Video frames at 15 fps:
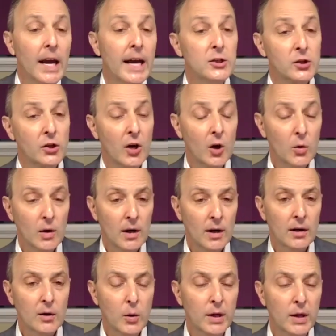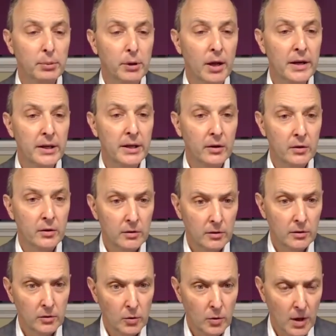And so quick plug here,
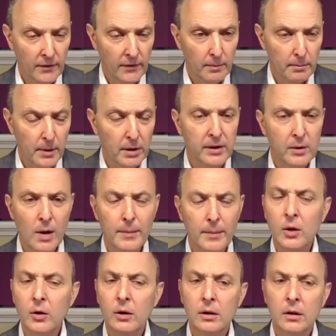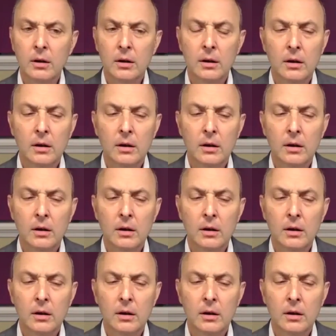you have a monthly webinar?